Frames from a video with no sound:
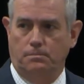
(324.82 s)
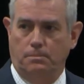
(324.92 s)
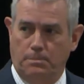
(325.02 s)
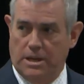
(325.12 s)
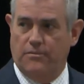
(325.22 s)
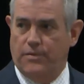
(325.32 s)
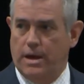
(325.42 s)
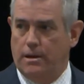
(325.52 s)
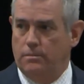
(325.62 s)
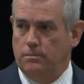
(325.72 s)

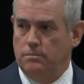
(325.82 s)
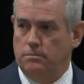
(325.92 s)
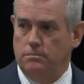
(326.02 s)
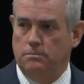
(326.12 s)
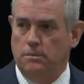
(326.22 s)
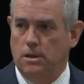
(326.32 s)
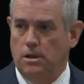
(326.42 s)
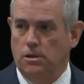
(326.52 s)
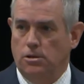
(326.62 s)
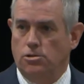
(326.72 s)
benefit,
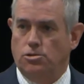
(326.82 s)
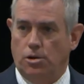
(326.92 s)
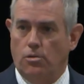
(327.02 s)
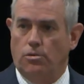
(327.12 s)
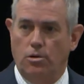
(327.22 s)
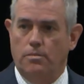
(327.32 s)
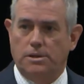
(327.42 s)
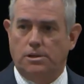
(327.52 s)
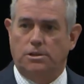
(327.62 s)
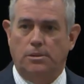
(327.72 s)
so do
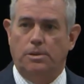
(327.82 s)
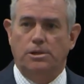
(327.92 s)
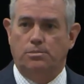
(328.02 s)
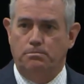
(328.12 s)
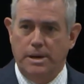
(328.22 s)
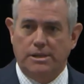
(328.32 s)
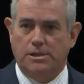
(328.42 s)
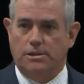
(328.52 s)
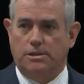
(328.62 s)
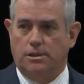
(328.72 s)
Mississippi's
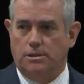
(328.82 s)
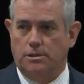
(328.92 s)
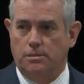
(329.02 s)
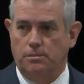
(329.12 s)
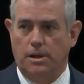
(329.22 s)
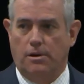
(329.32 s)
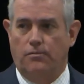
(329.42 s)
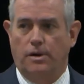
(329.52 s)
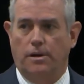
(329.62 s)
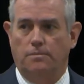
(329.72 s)
businesses
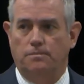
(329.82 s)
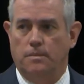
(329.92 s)
benefit.